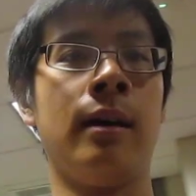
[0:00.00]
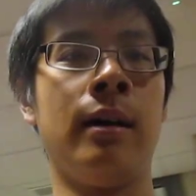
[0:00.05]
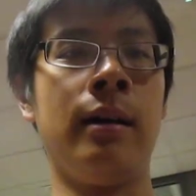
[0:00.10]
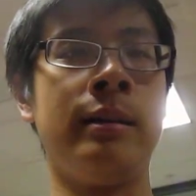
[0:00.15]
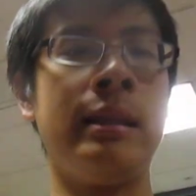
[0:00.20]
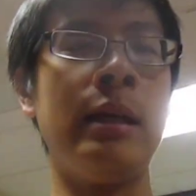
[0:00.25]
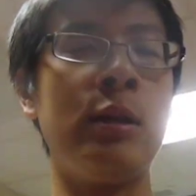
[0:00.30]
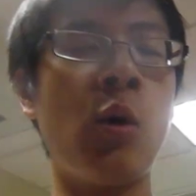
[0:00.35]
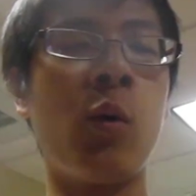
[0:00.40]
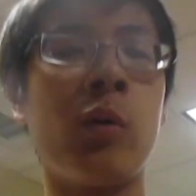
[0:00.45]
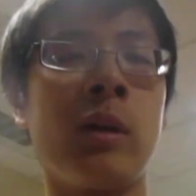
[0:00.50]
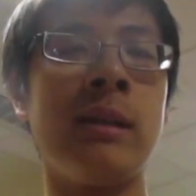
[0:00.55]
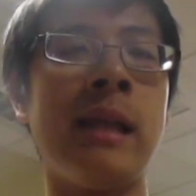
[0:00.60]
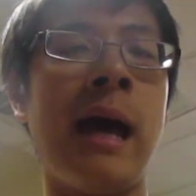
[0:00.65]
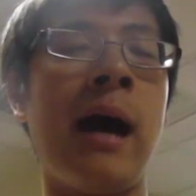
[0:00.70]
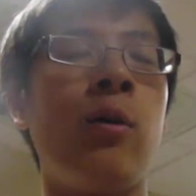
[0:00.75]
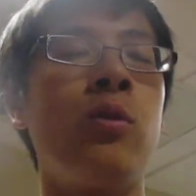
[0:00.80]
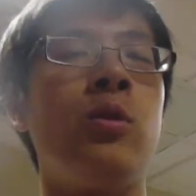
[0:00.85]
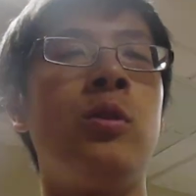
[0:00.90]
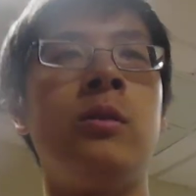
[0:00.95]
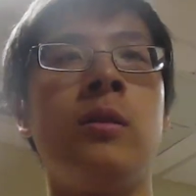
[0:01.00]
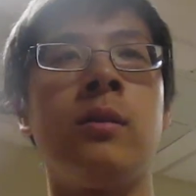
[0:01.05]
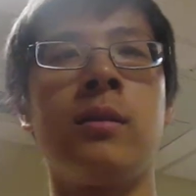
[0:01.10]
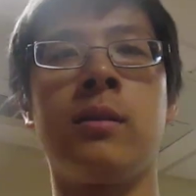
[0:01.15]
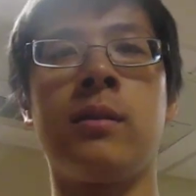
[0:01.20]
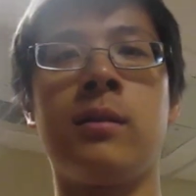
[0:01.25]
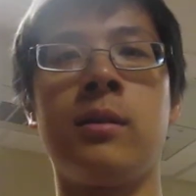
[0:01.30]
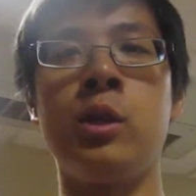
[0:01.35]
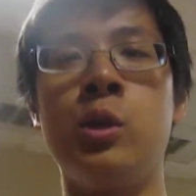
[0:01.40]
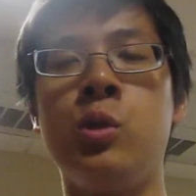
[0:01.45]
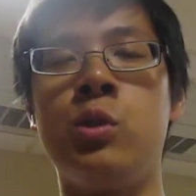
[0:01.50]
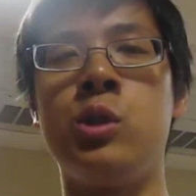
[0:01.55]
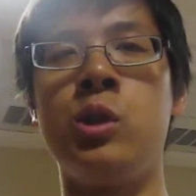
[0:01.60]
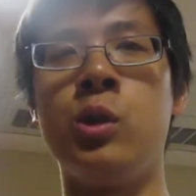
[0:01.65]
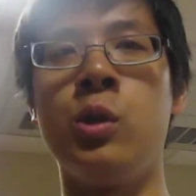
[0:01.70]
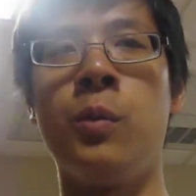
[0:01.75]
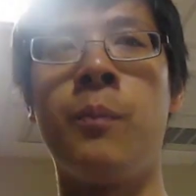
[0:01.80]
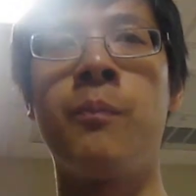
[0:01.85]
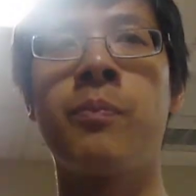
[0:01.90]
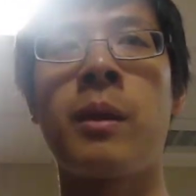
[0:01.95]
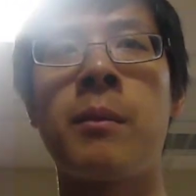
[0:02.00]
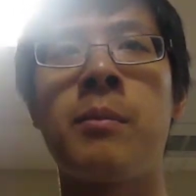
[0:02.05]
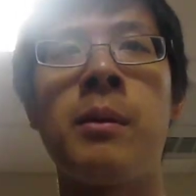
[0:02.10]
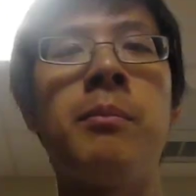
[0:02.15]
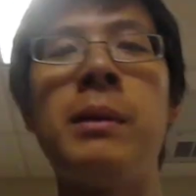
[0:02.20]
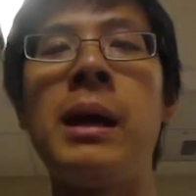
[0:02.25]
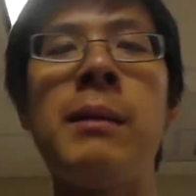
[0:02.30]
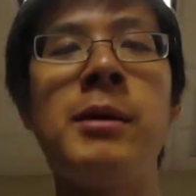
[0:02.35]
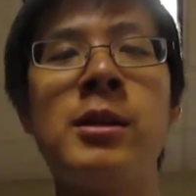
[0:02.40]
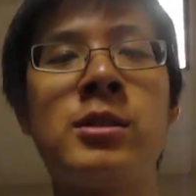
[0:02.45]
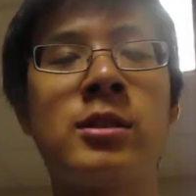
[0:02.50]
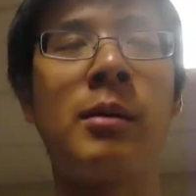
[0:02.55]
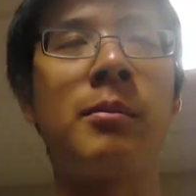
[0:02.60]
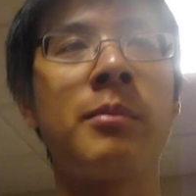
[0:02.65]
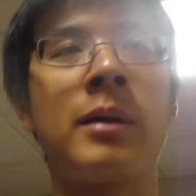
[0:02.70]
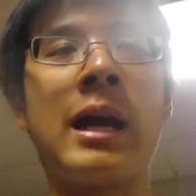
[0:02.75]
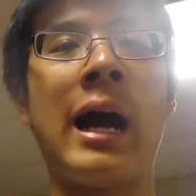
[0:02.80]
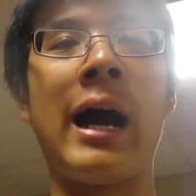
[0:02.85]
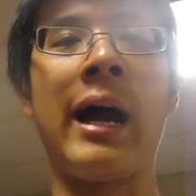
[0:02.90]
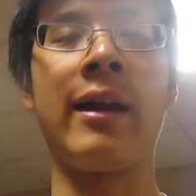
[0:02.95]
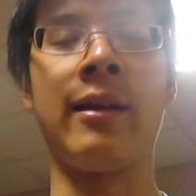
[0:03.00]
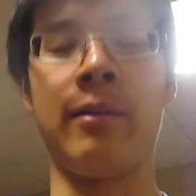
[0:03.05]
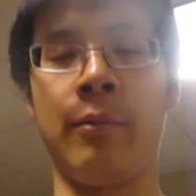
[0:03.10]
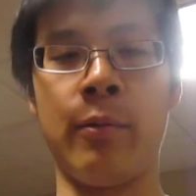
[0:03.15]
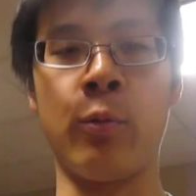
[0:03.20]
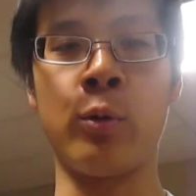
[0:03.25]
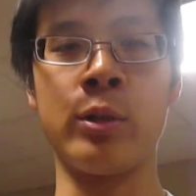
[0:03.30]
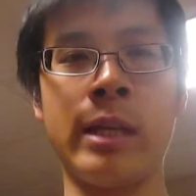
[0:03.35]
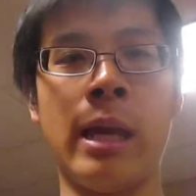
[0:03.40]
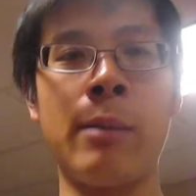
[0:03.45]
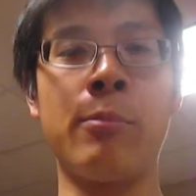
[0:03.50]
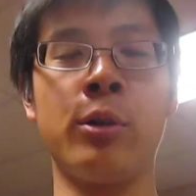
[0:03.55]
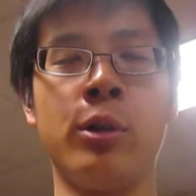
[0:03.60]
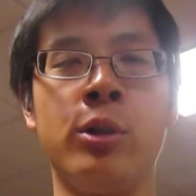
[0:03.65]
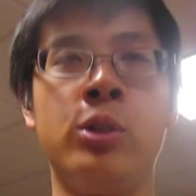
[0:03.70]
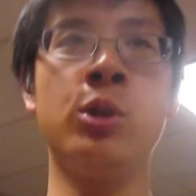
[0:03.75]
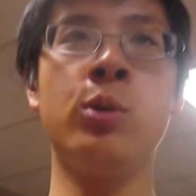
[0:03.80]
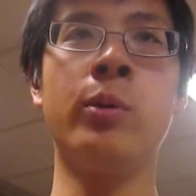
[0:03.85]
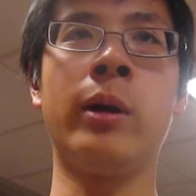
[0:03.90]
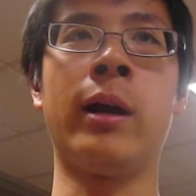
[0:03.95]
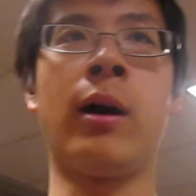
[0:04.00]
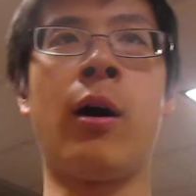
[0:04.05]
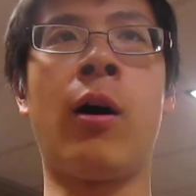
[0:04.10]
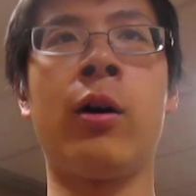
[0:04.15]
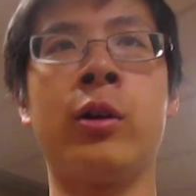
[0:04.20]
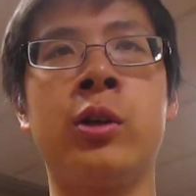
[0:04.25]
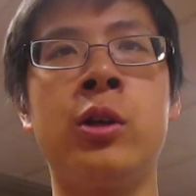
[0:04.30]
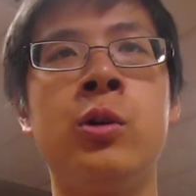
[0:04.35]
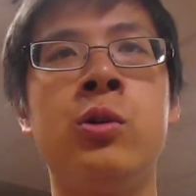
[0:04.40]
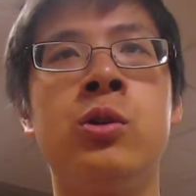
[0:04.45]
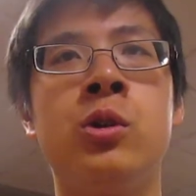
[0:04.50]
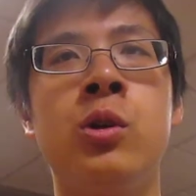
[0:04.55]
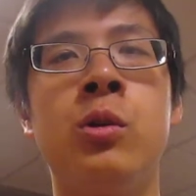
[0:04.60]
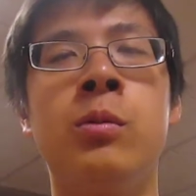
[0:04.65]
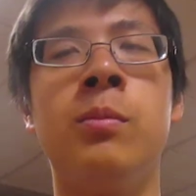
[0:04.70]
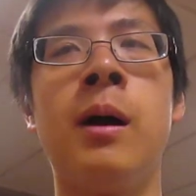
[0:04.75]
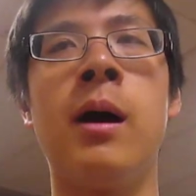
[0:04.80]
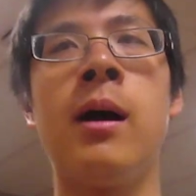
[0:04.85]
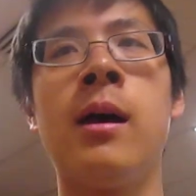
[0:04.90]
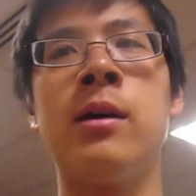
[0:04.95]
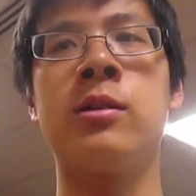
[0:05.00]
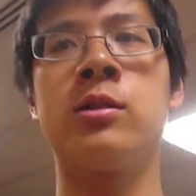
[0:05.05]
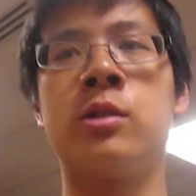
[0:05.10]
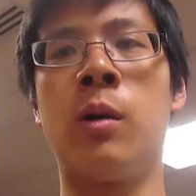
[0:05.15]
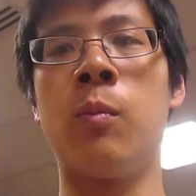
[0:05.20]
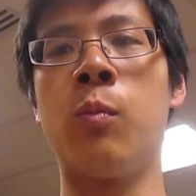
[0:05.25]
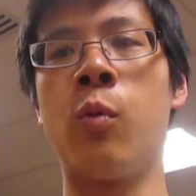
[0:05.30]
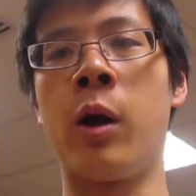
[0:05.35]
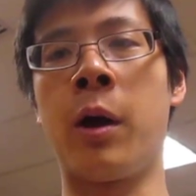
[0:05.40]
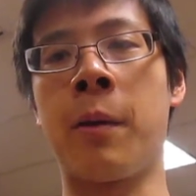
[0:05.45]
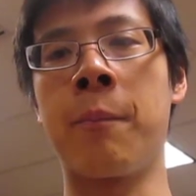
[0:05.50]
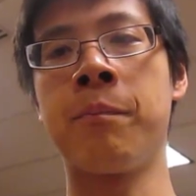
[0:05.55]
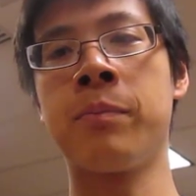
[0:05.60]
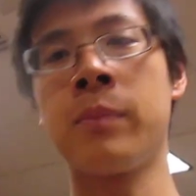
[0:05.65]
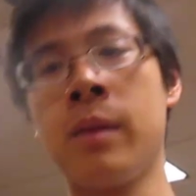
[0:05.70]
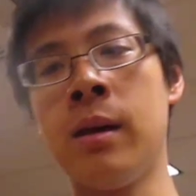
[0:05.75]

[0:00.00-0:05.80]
they don't allow you to. But maybe some guy was able to do it on YouTube somewhere.